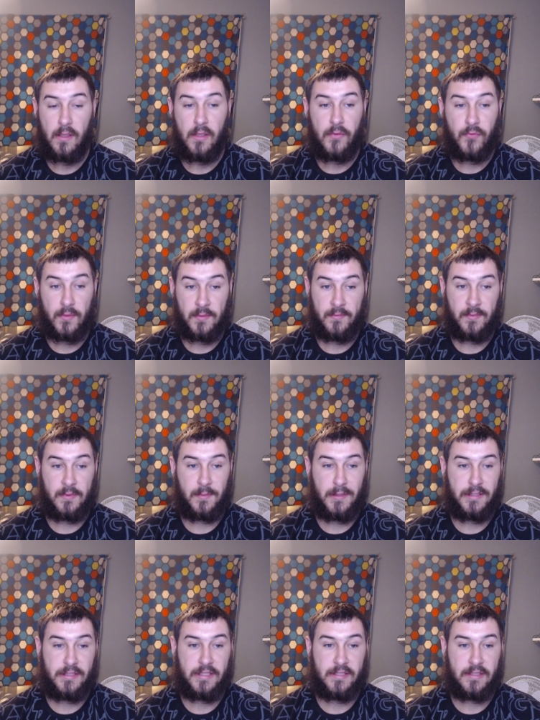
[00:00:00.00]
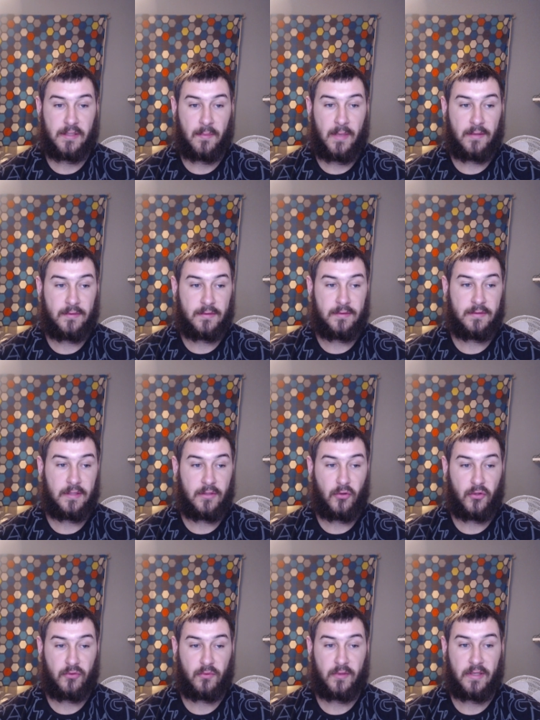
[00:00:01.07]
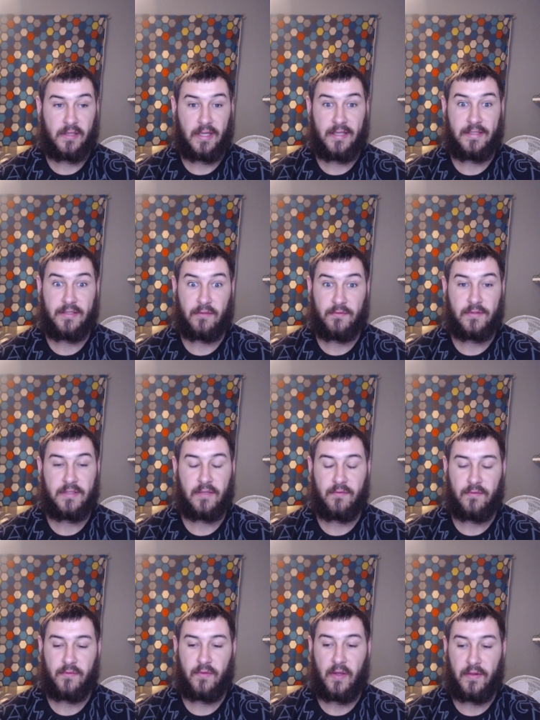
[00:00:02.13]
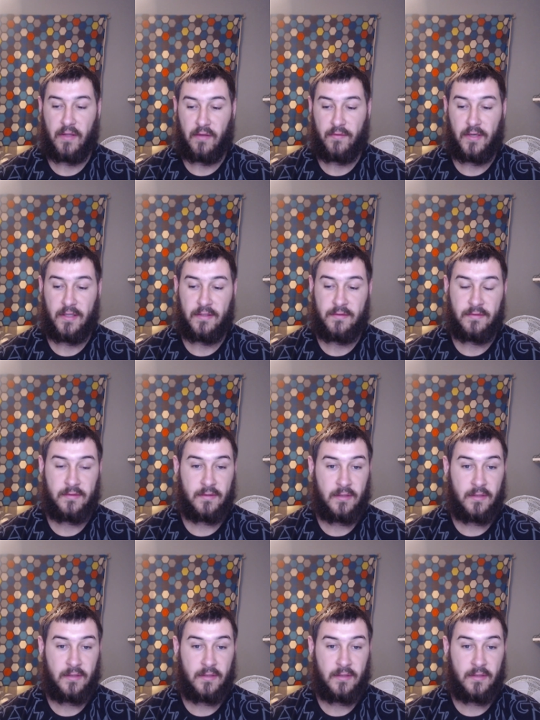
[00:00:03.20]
From the majestic mountains and crystal clear lakes of the South Island,